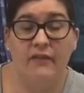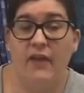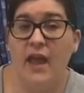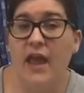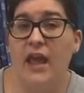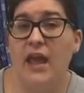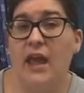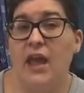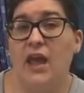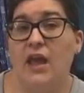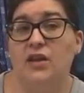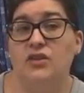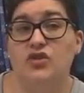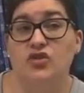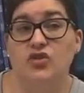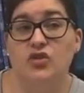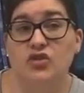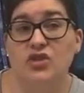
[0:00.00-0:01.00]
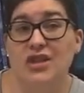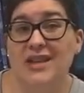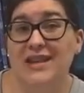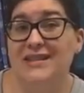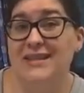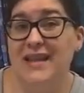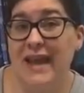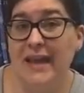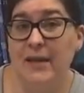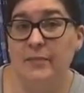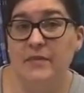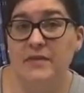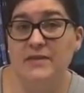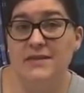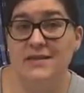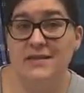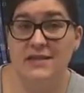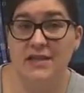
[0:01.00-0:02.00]
a serging type
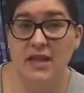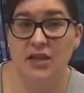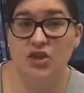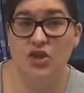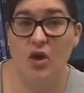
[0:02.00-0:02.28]
stitch